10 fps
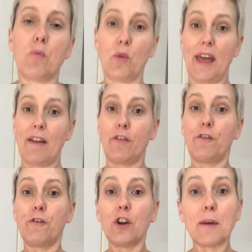or they have a
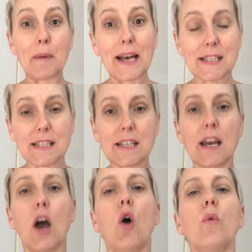fuller bust,
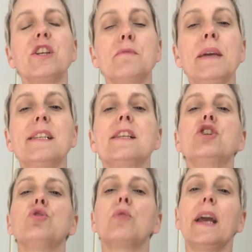which means
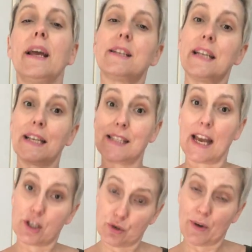that you'll get an
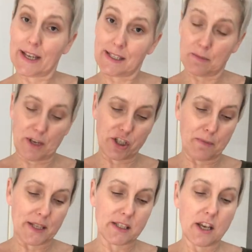exaggerated
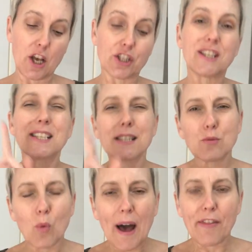measurement. So this is
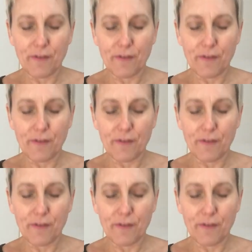why the